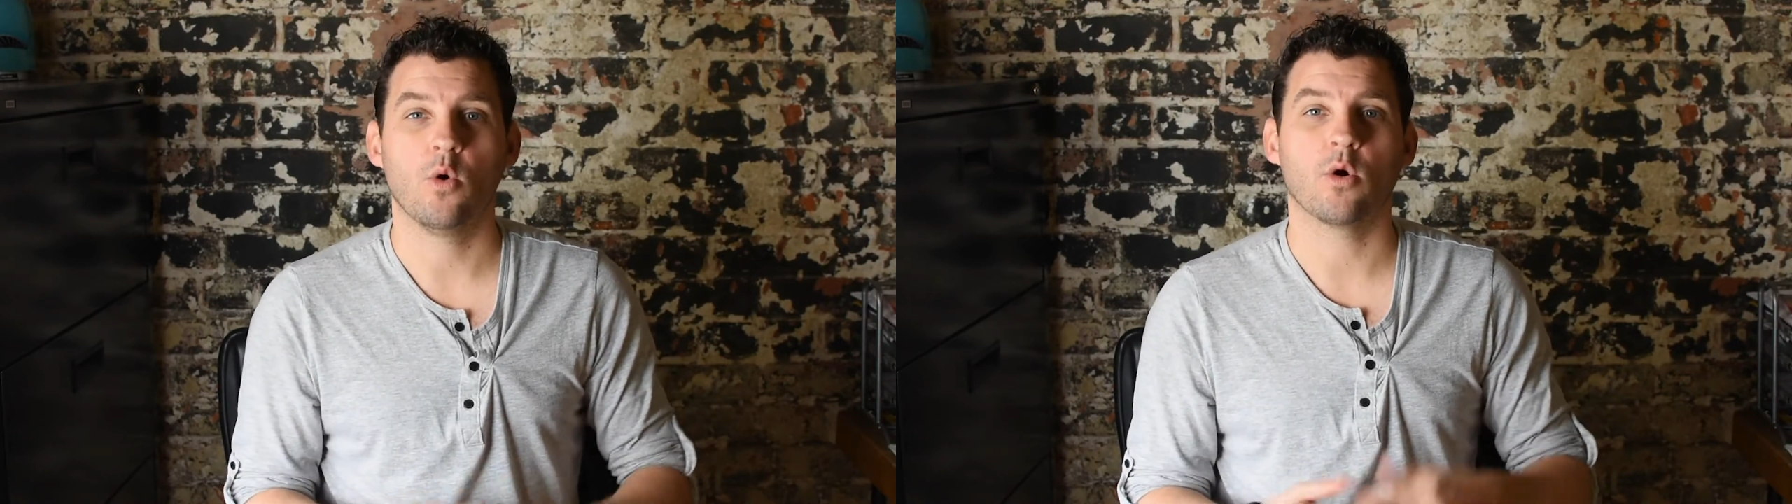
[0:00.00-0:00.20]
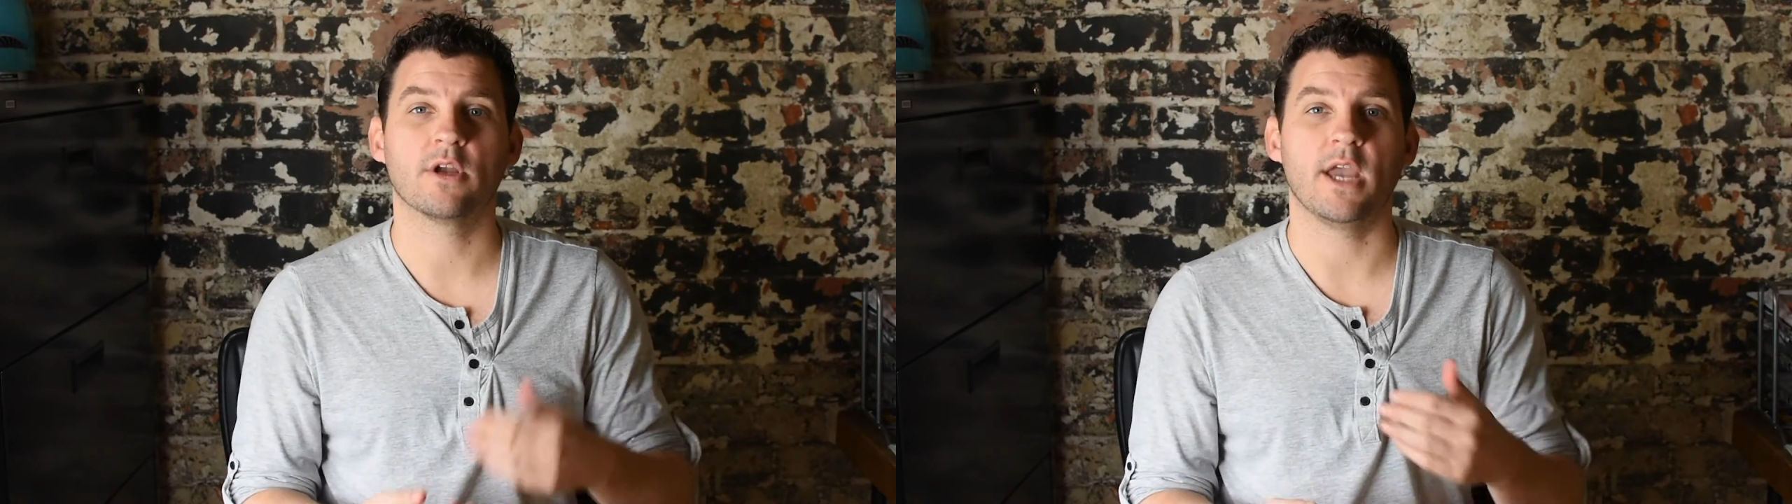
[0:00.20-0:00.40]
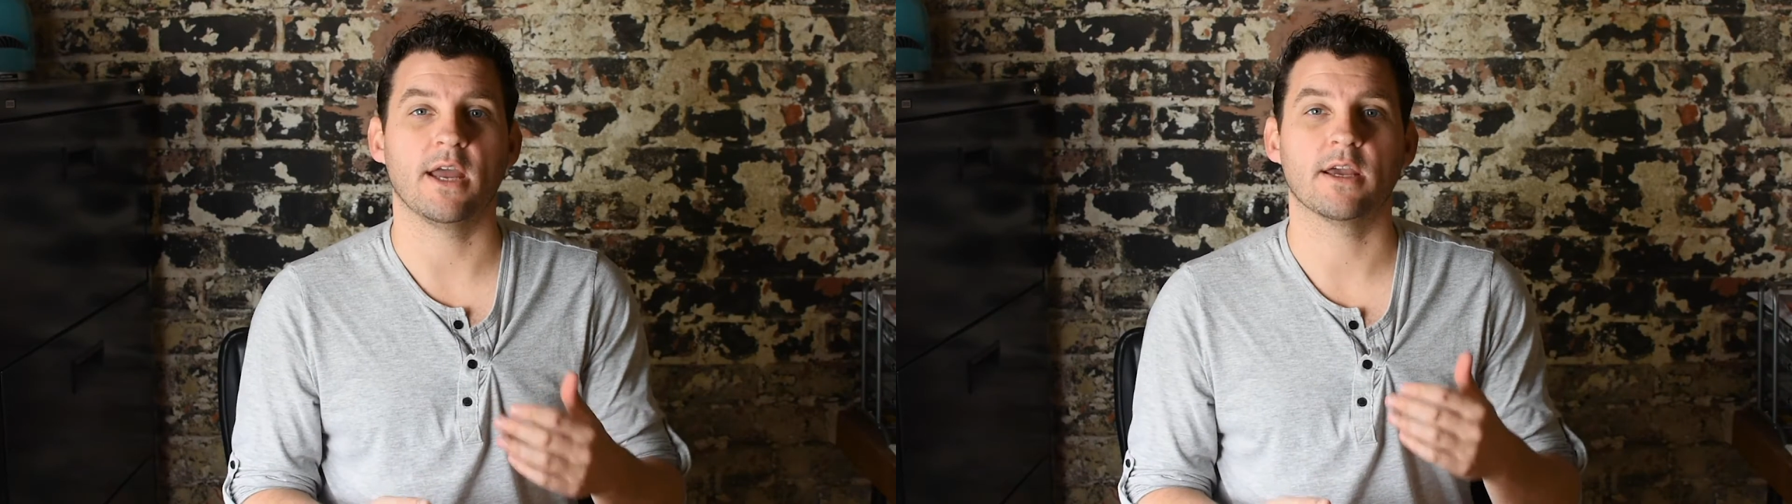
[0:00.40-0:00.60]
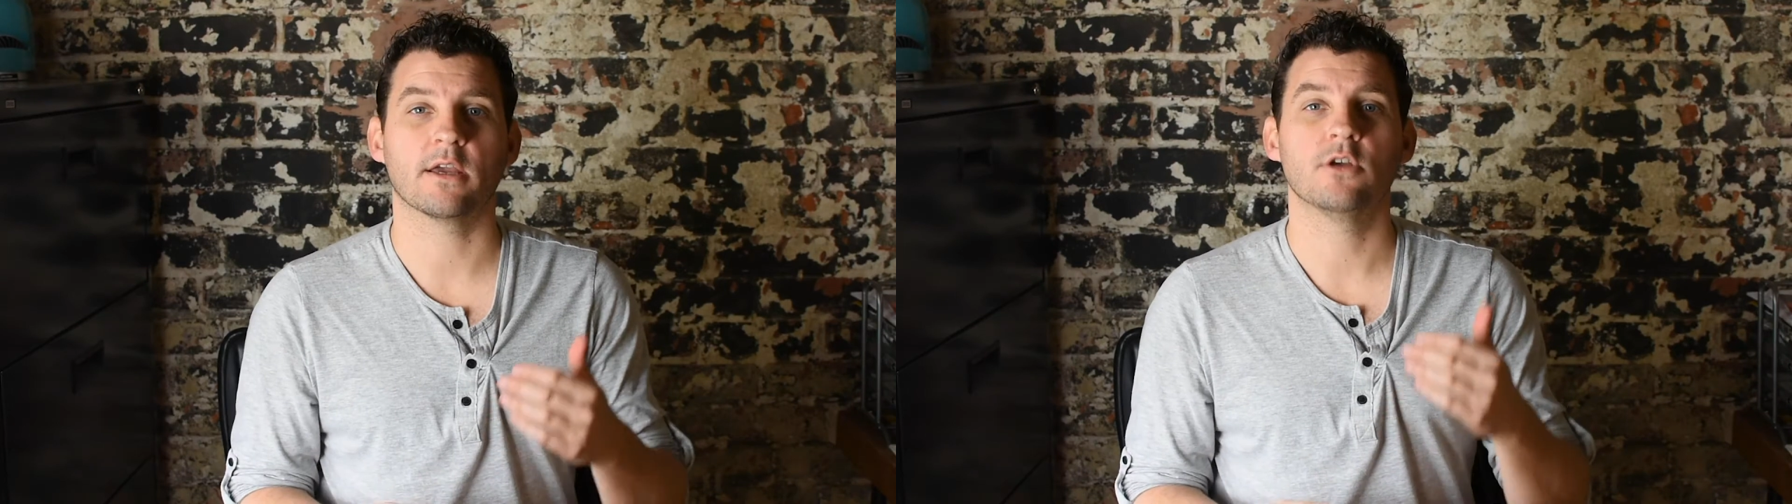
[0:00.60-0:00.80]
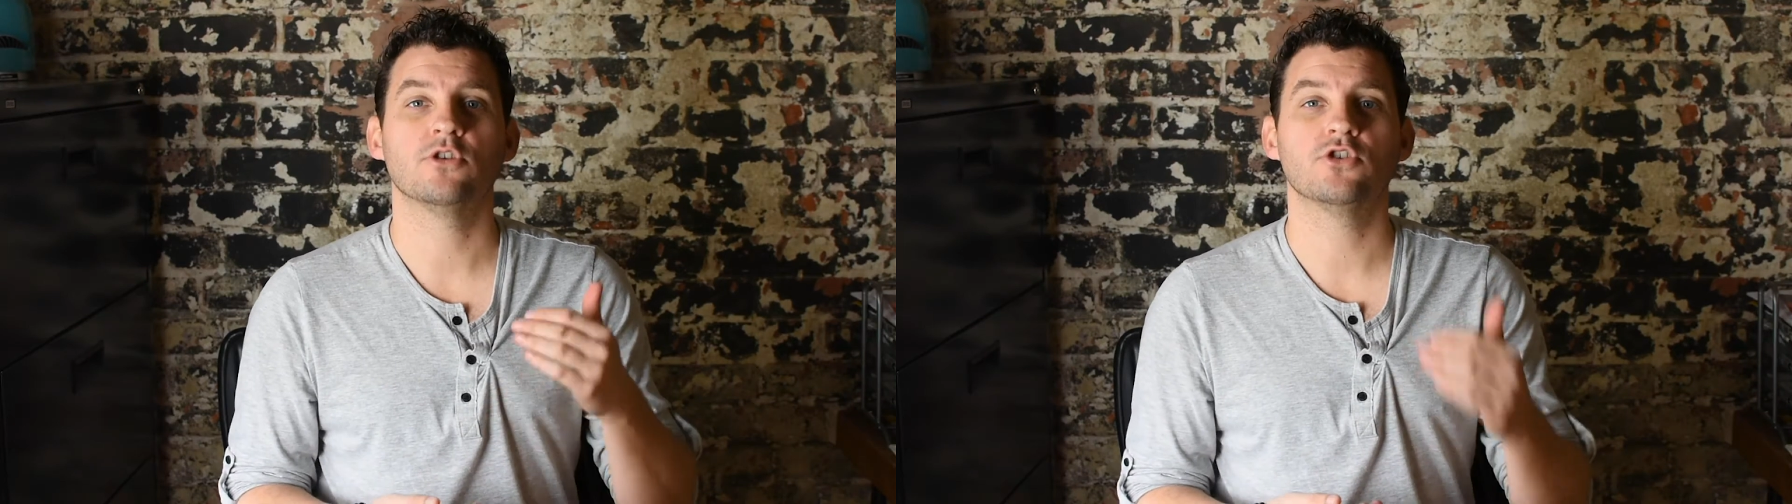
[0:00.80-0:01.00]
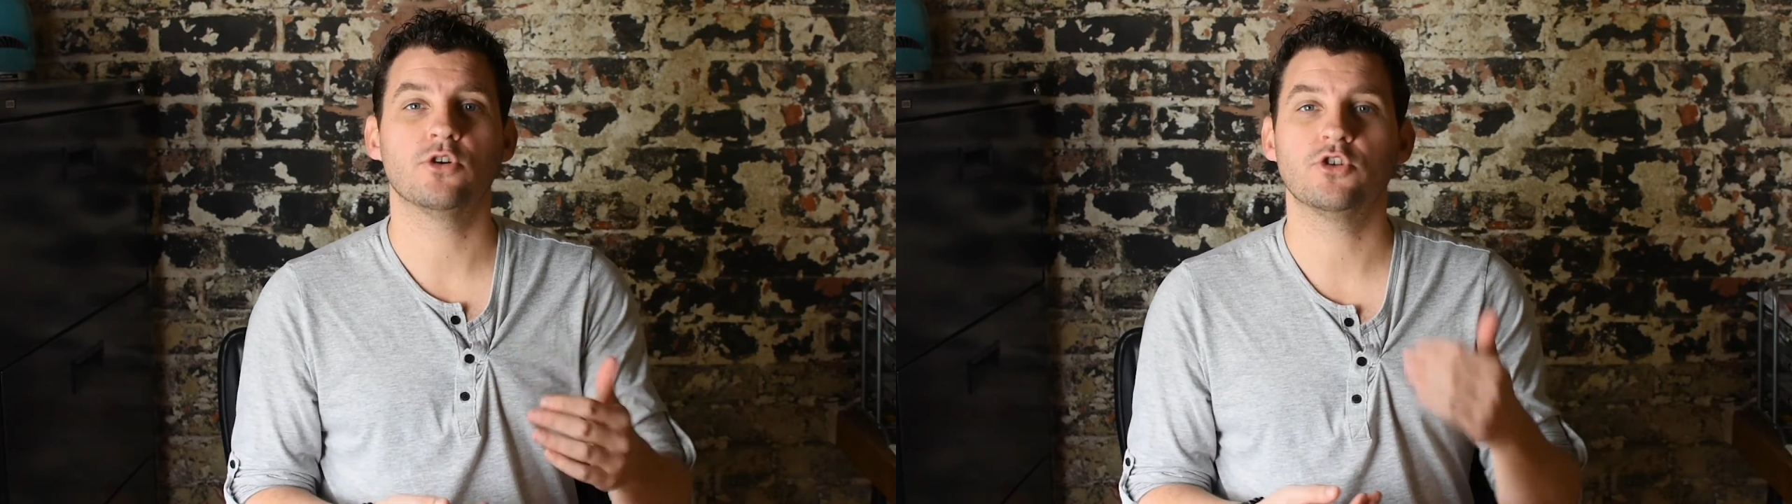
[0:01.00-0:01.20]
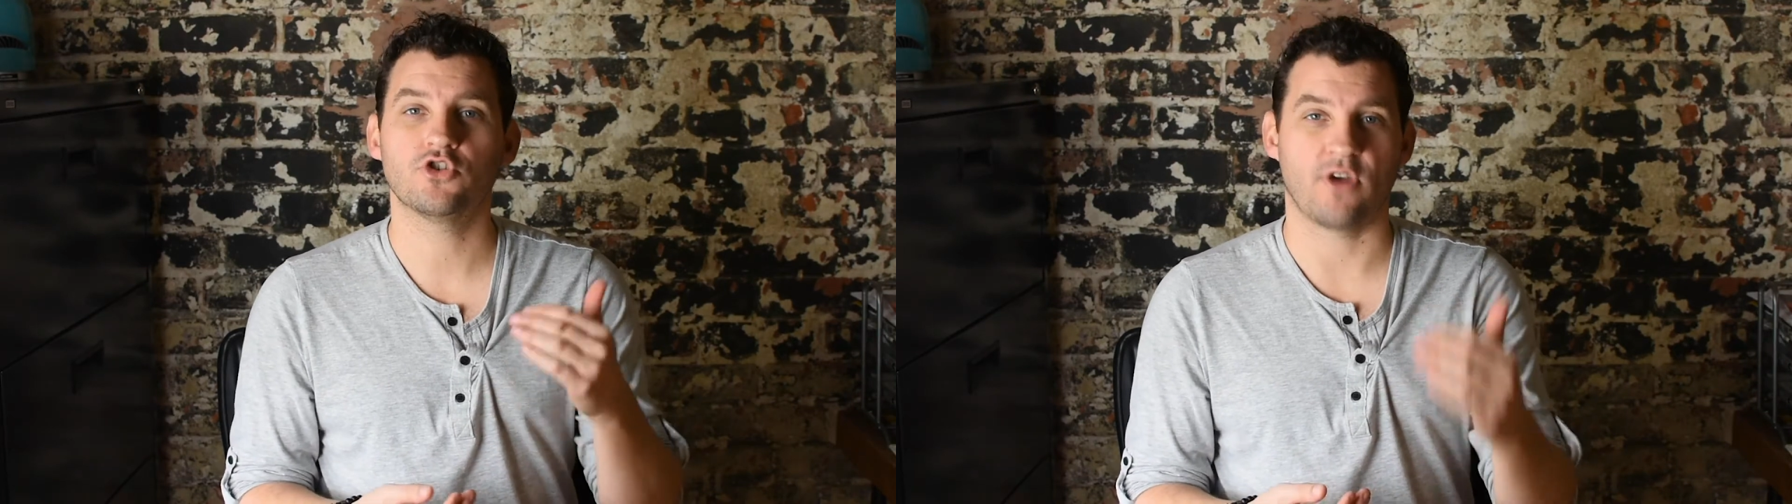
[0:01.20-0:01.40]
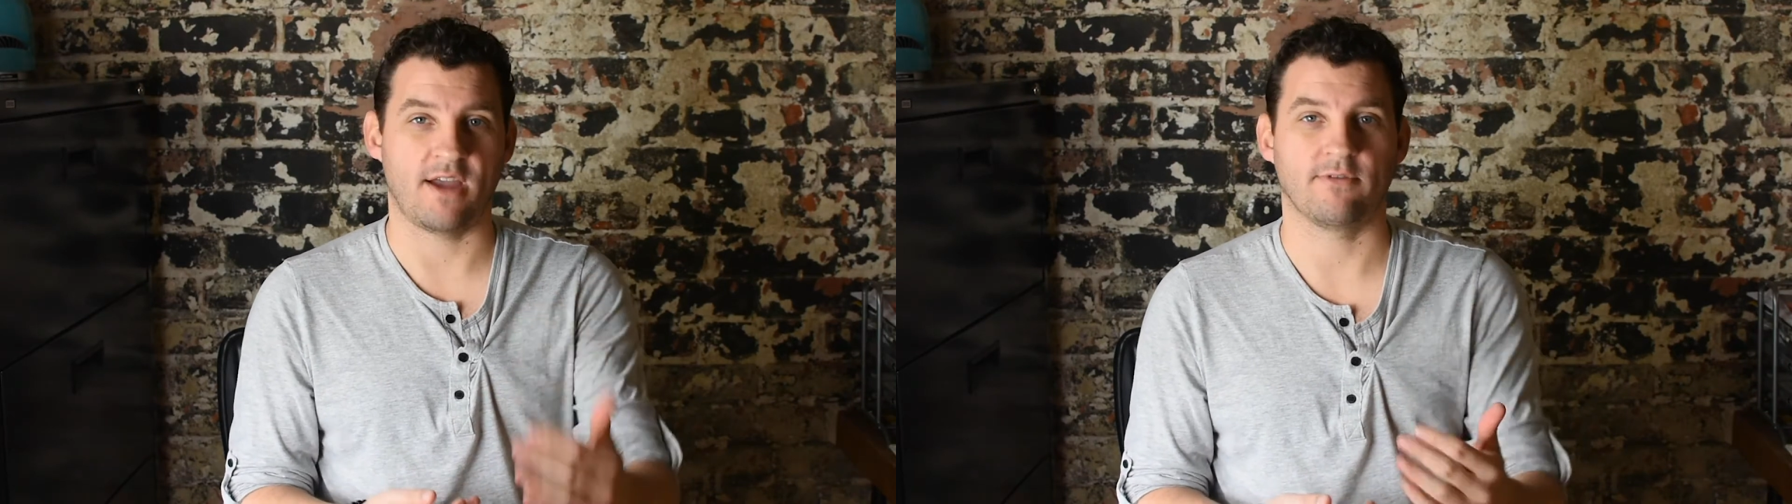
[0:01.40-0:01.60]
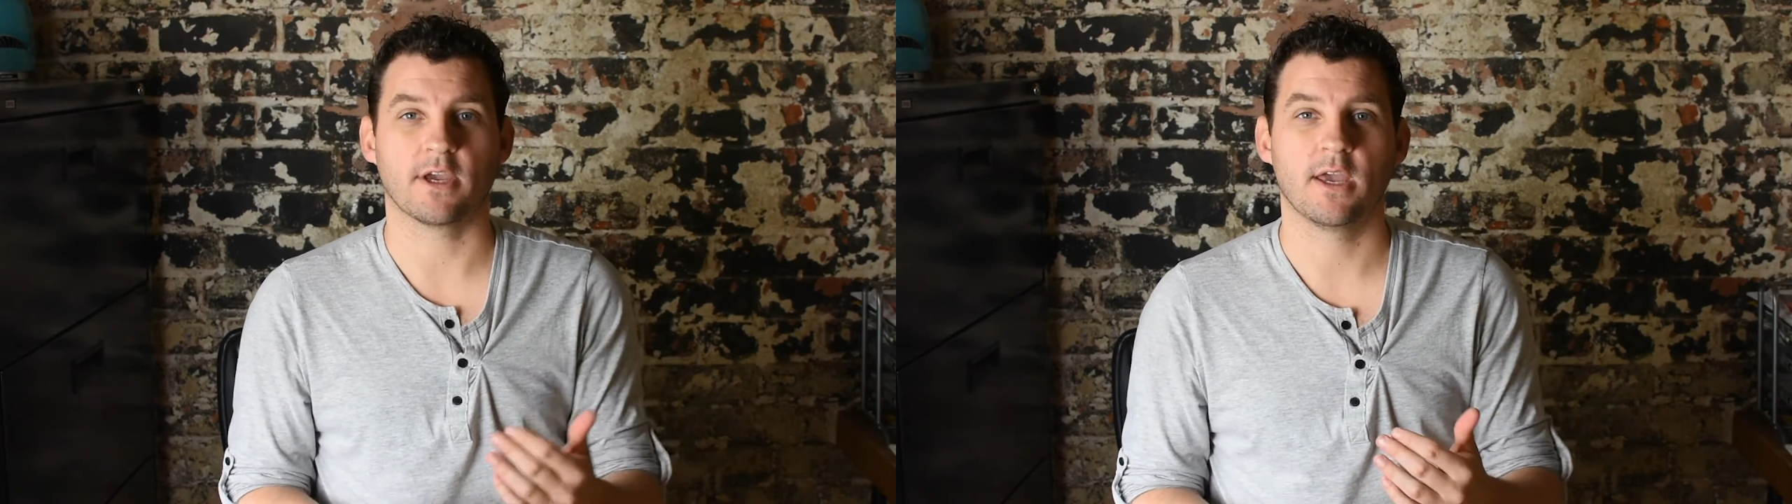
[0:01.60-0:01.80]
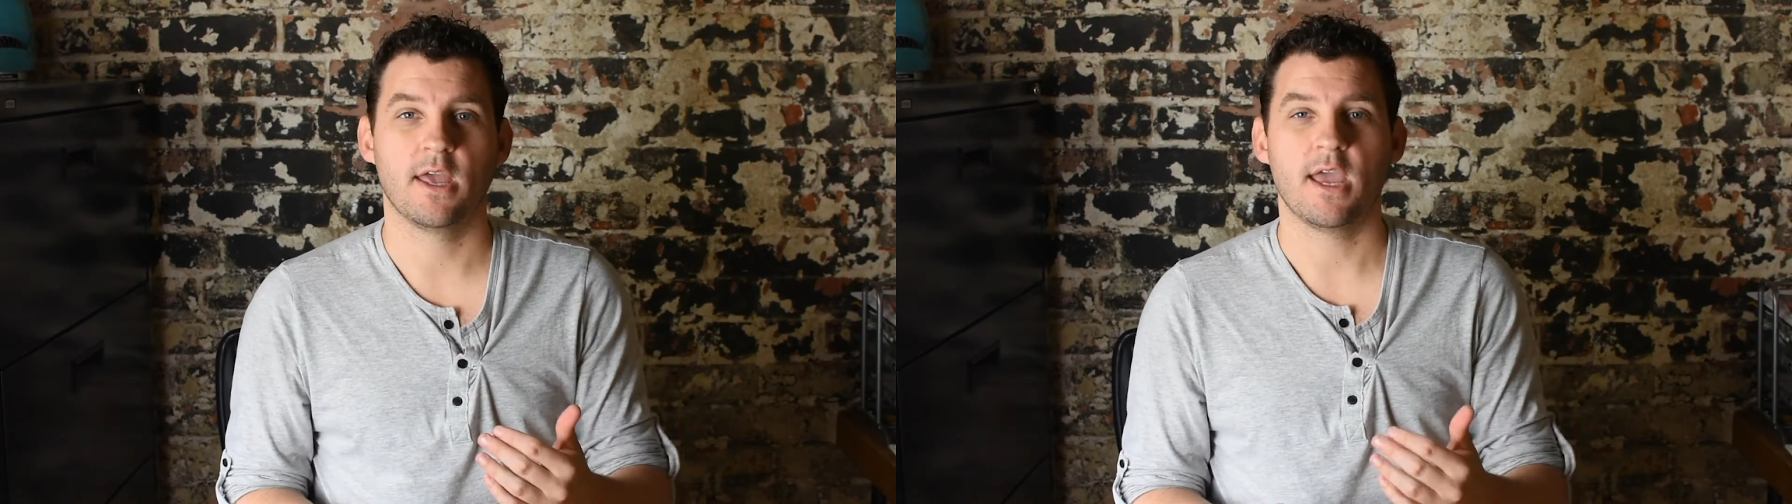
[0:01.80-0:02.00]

organic search traffic.